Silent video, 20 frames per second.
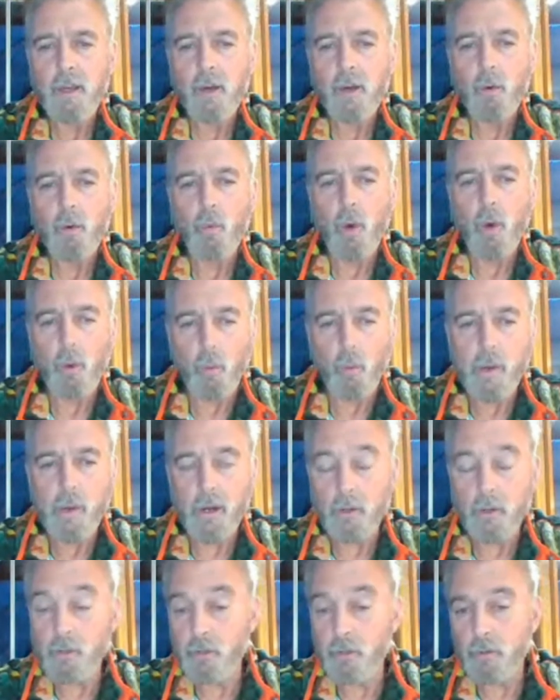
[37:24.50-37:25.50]
what we
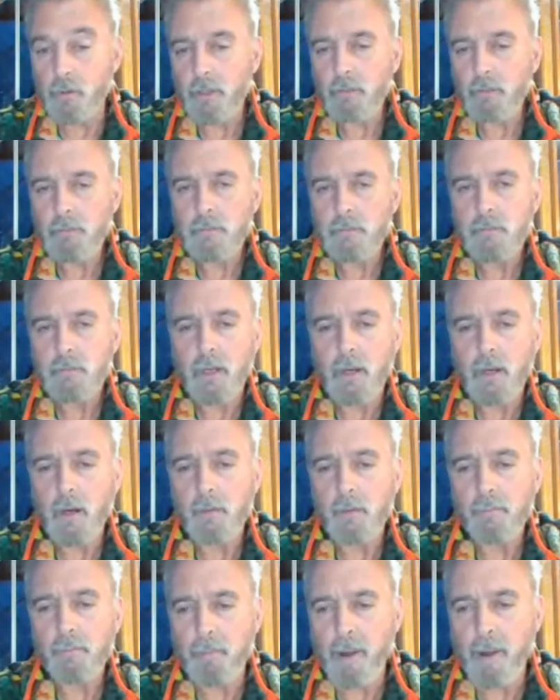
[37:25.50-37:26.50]
are doing,
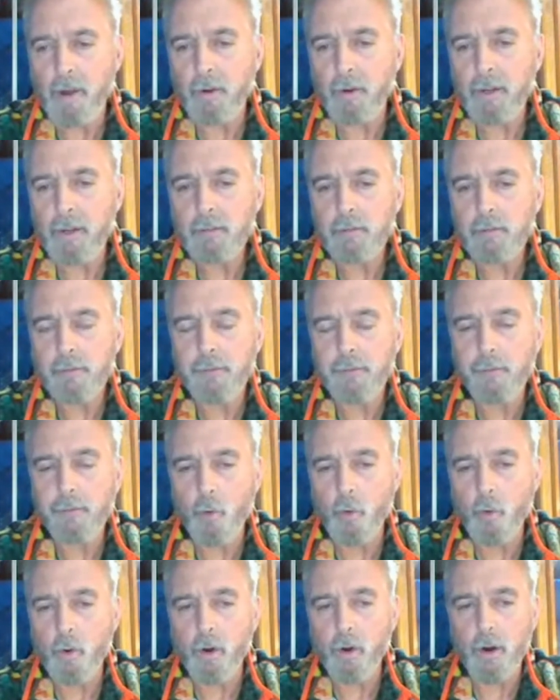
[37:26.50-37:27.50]
preparing
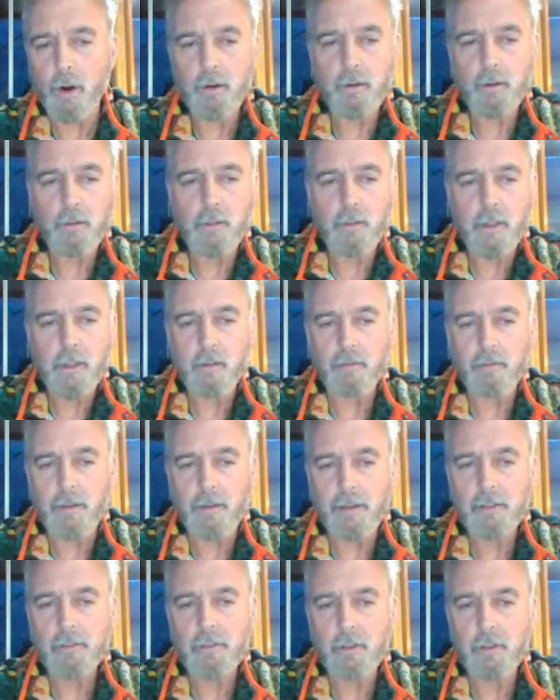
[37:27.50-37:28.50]
for the
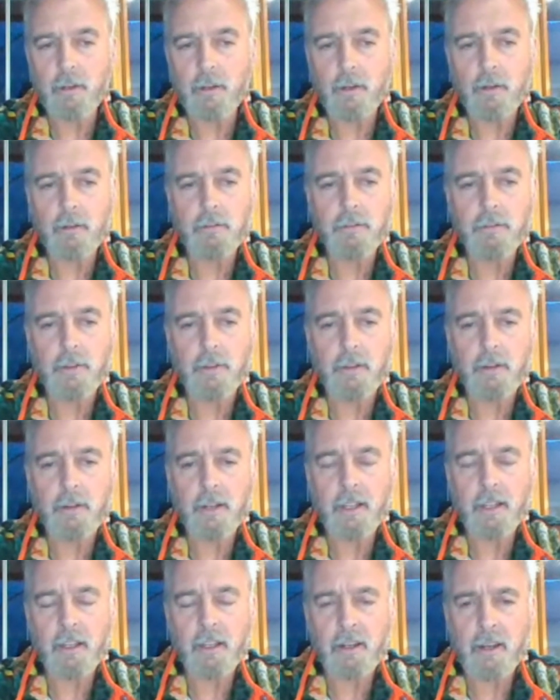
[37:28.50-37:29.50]
event of
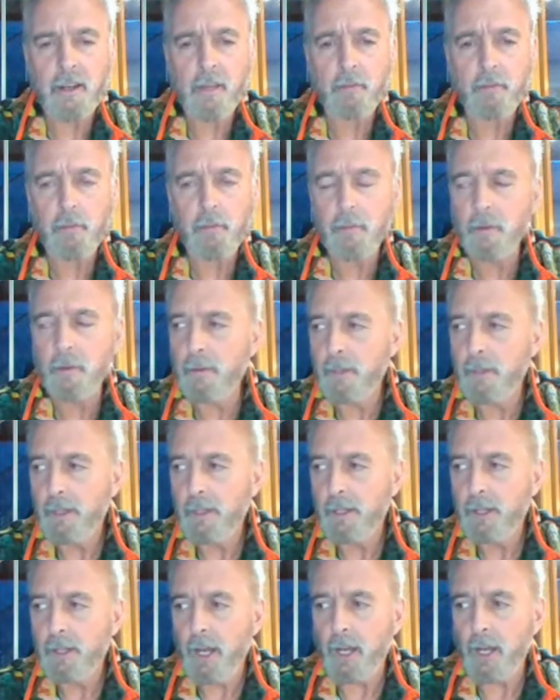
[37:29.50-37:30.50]
an inevitable
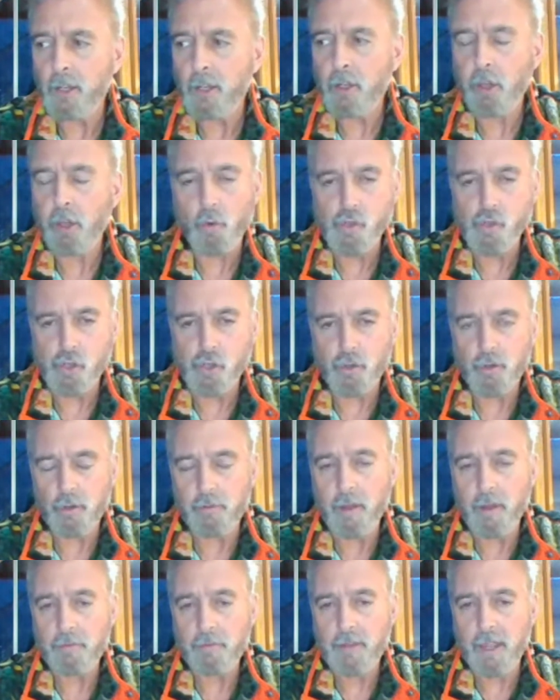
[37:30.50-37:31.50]
closure
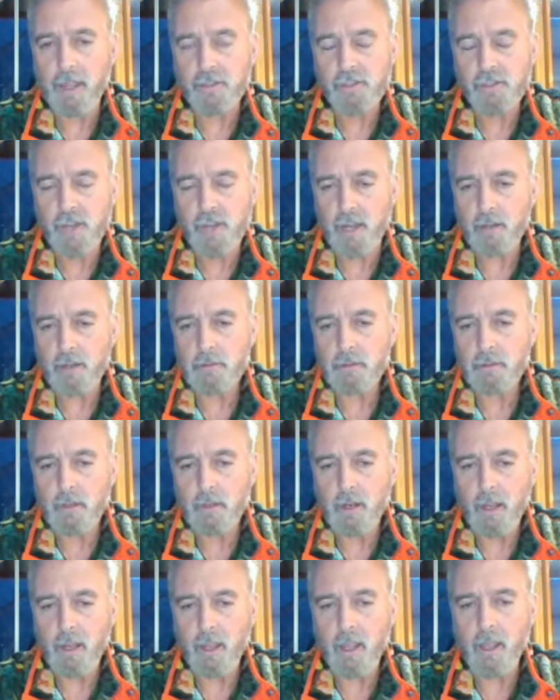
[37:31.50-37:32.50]
of Afghanistan
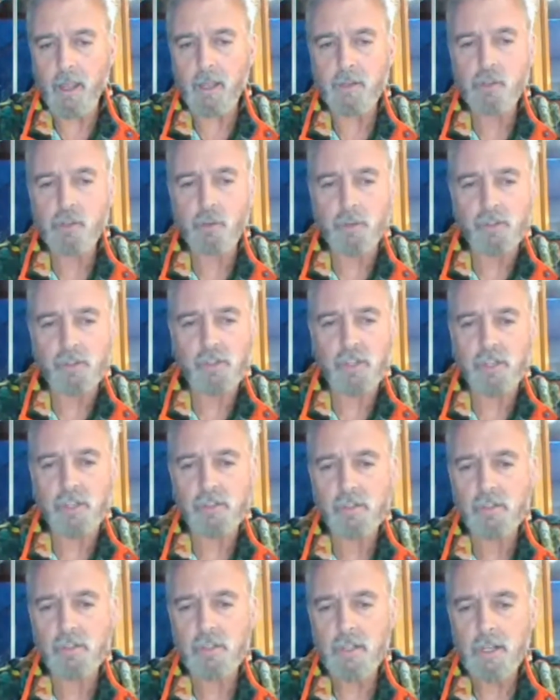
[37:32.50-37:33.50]
and to
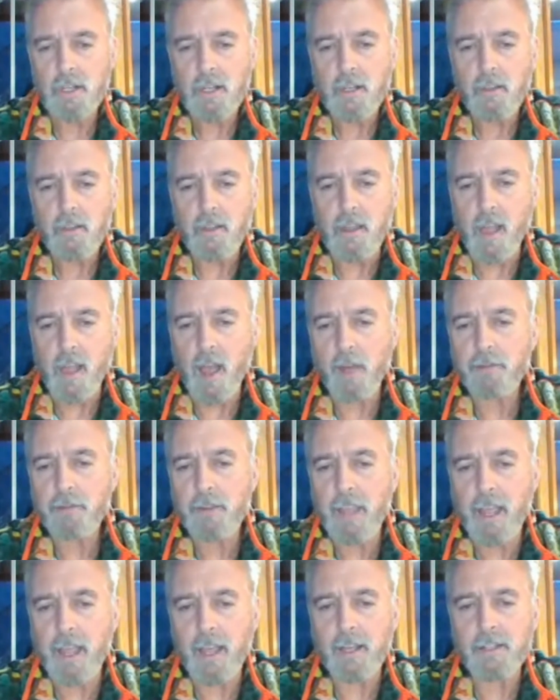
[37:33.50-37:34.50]
assist the
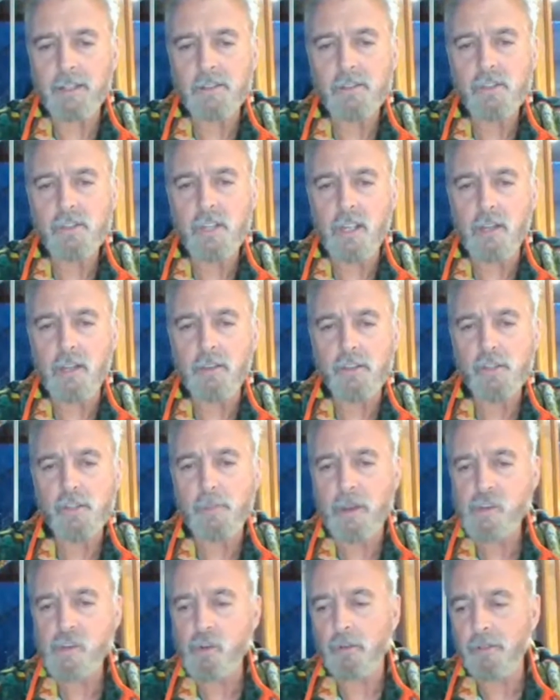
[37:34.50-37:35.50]
Afghans in the
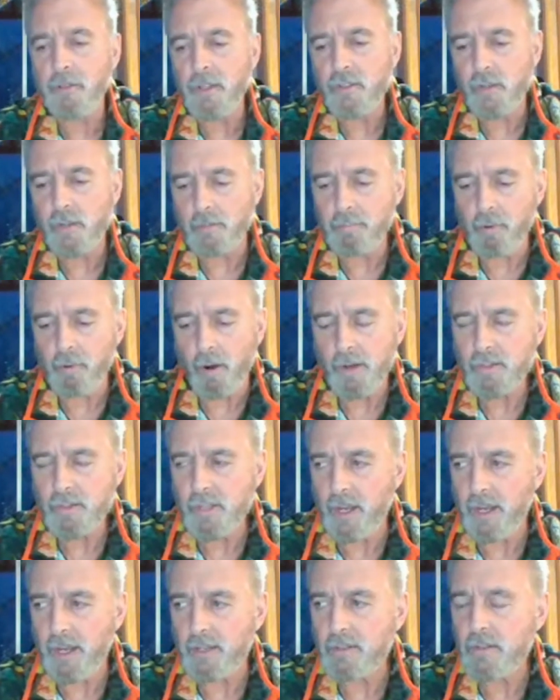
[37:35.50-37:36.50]
special visa
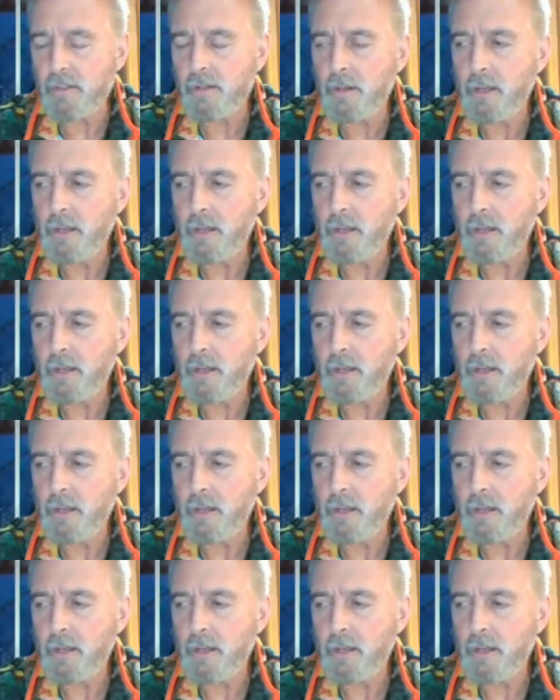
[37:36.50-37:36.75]
process.